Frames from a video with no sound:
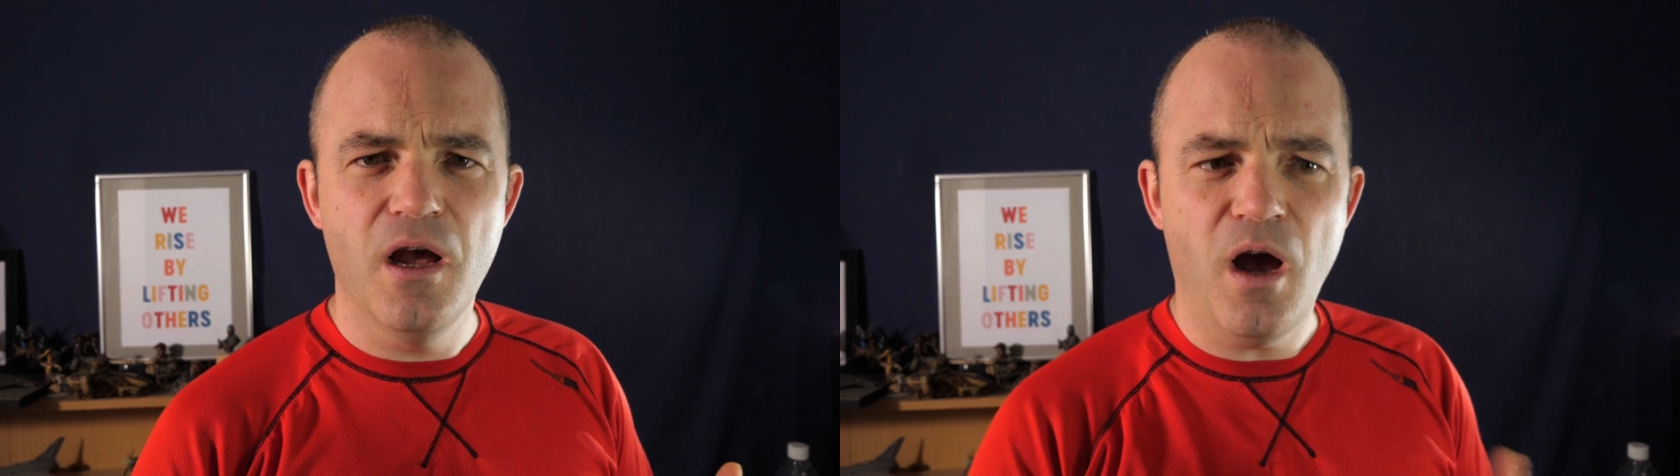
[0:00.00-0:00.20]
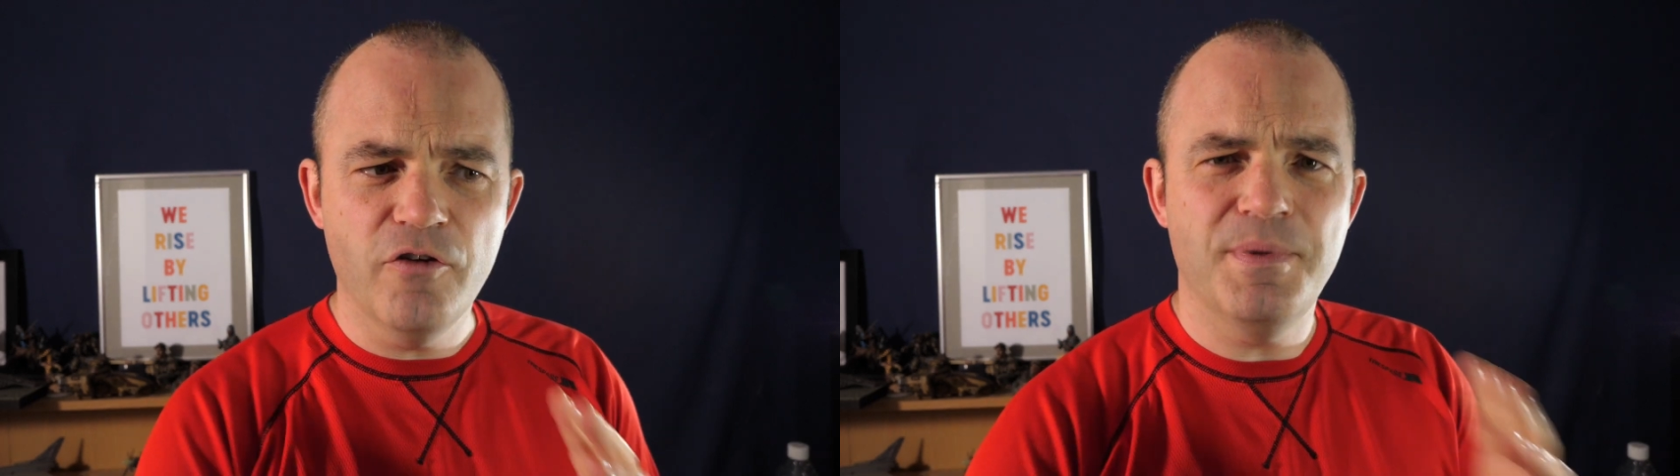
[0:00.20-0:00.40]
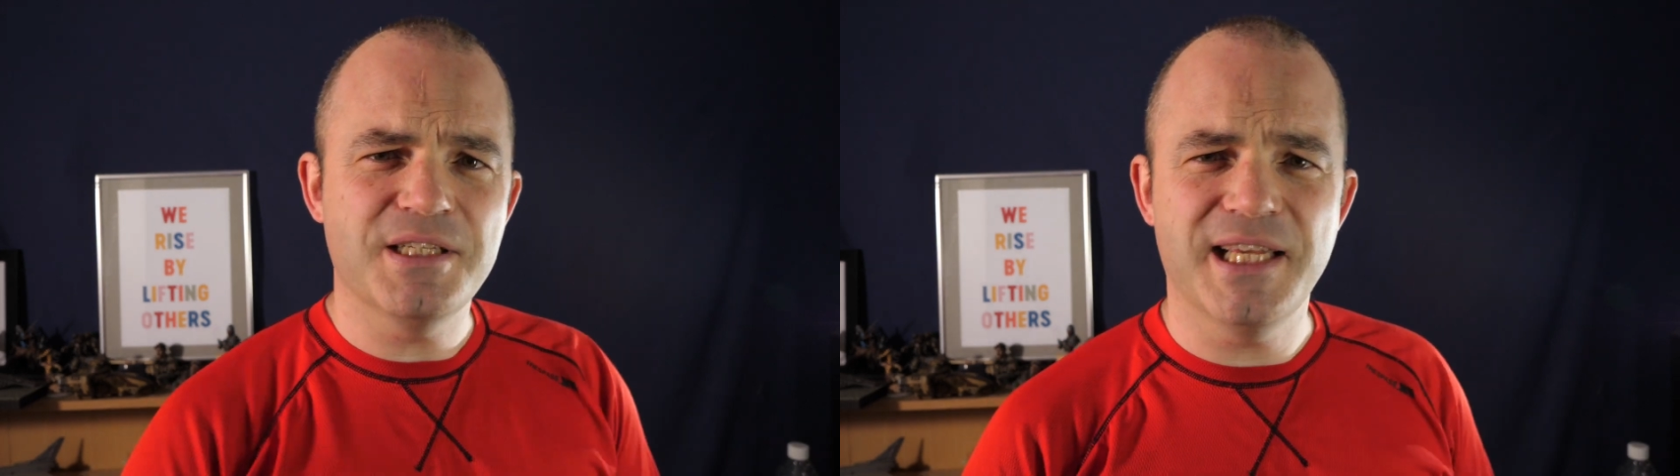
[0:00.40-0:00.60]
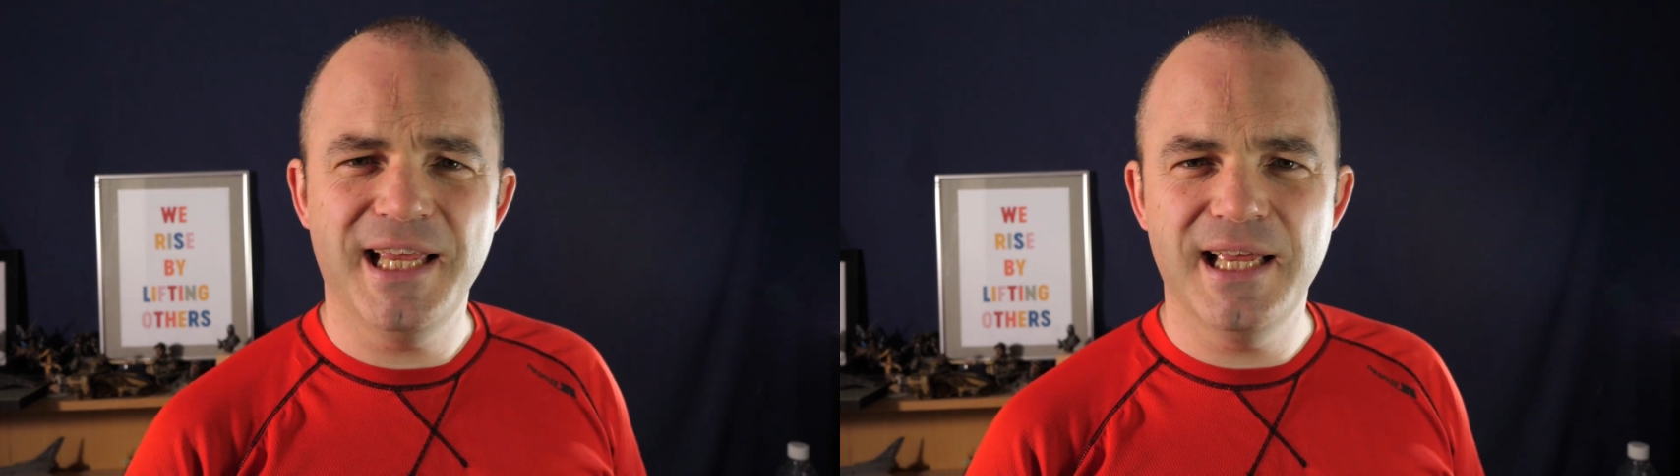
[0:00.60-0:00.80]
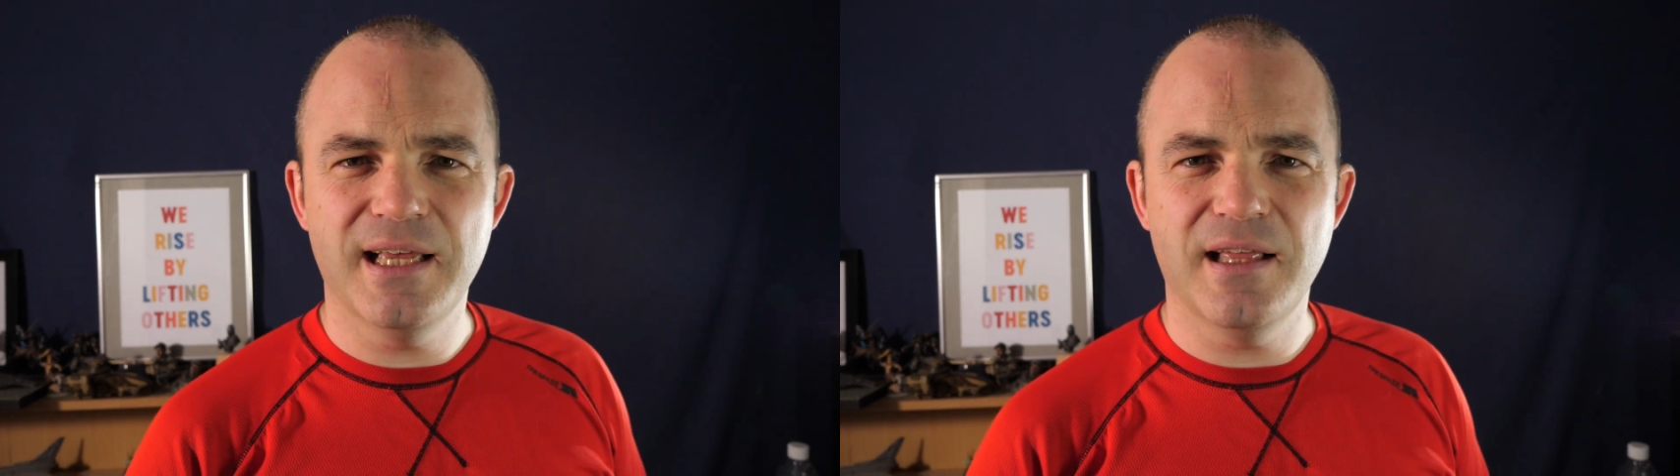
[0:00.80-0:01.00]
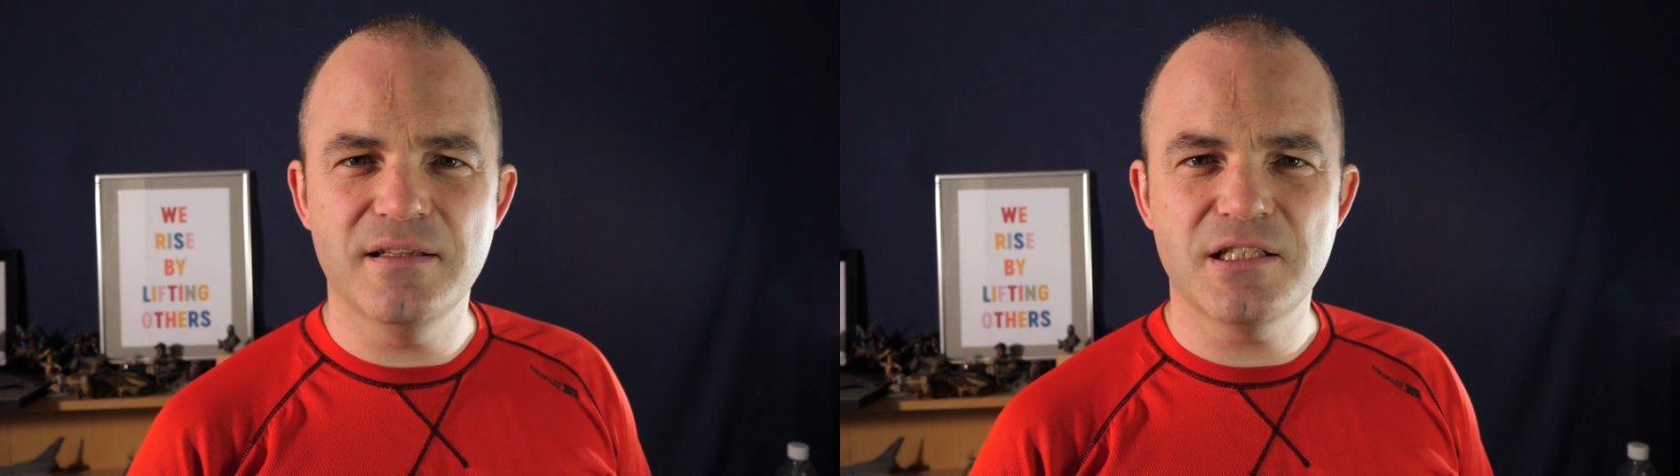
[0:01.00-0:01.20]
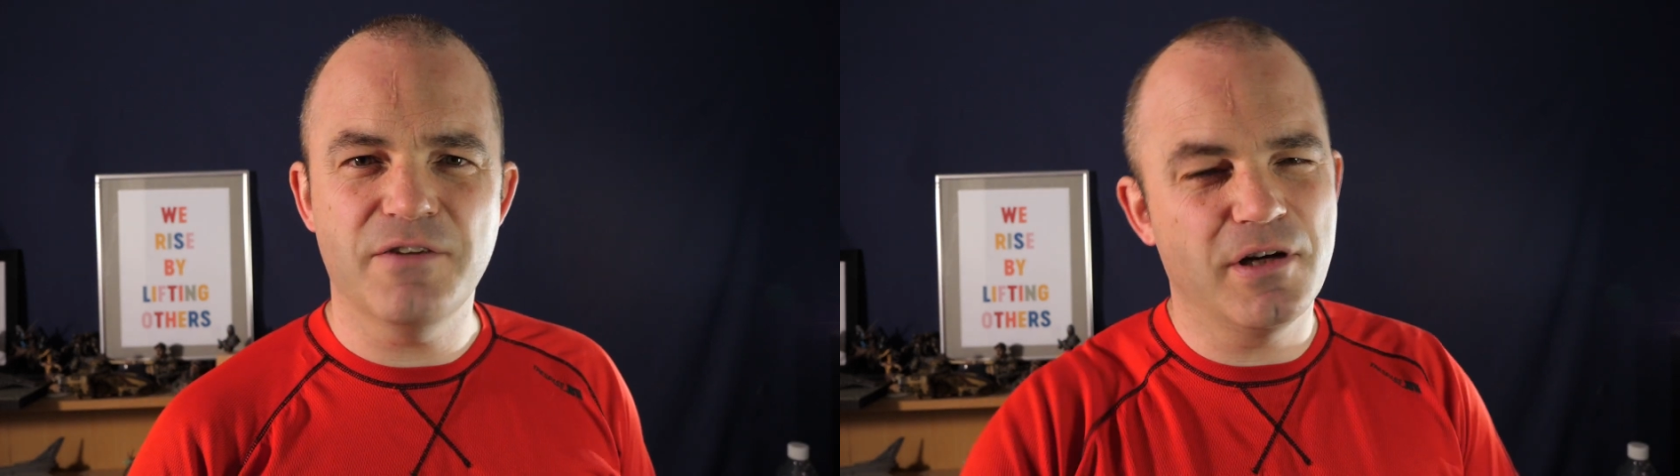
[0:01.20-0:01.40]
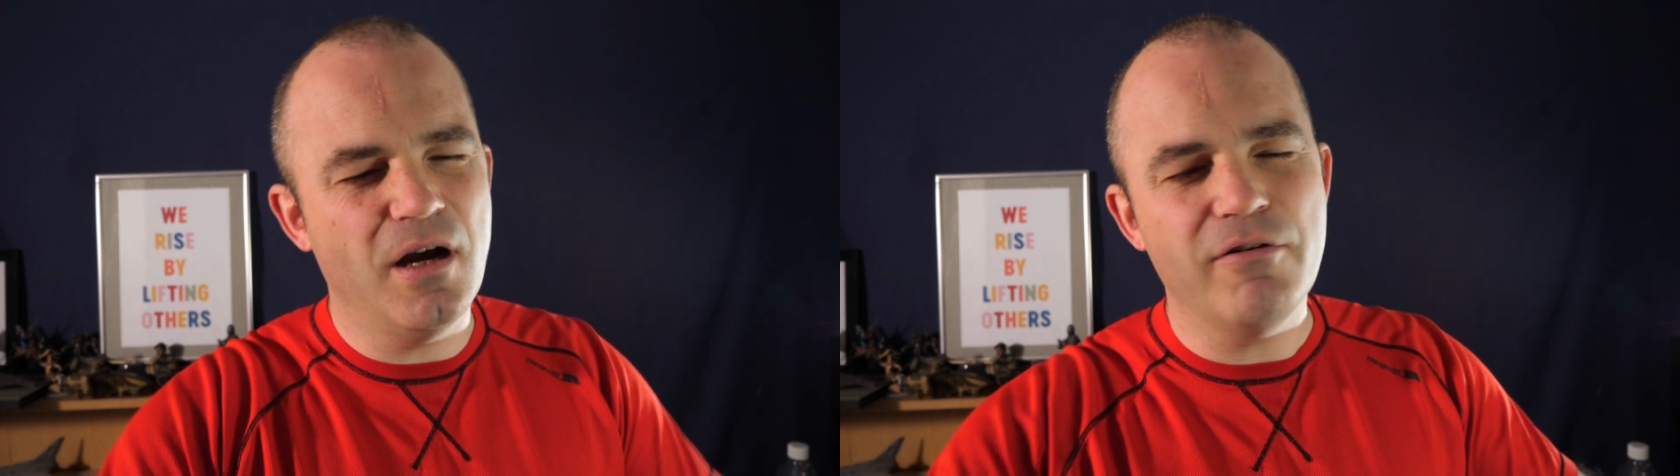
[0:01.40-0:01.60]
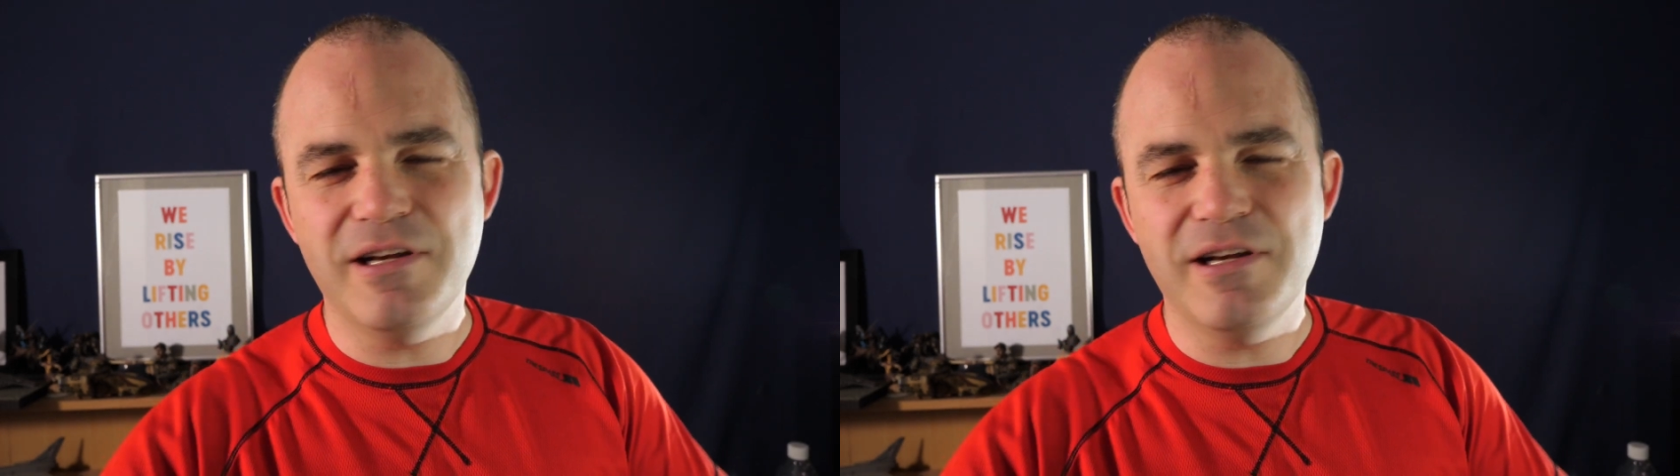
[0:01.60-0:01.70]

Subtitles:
over bits of kit and stuff I can't